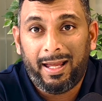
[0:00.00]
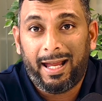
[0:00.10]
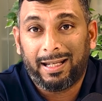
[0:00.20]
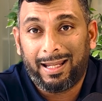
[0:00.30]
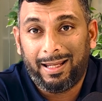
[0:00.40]

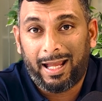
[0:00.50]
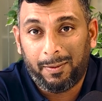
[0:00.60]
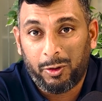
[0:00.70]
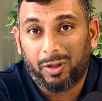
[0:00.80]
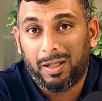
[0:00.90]
and
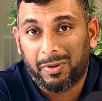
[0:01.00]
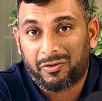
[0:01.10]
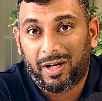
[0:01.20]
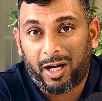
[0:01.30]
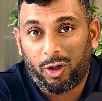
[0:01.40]
help you keep a
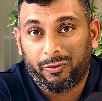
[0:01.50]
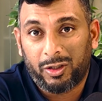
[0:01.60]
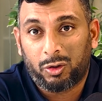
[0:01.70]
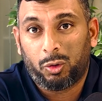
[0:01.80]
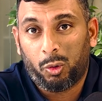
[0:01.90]
track of
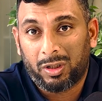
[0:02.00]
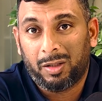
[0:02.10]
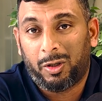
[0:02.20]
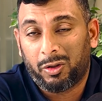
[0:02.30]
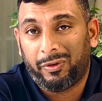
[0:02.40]
the total
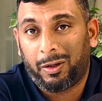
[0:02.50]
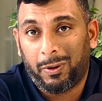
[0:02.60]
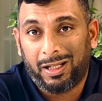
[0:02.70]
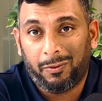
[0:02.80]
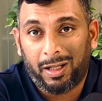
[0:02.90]
amount of
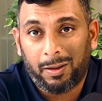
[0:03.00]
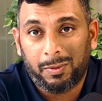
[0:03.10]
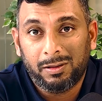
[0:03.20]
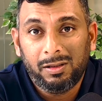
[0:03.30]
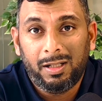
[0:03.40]
equity
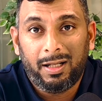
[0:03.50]
available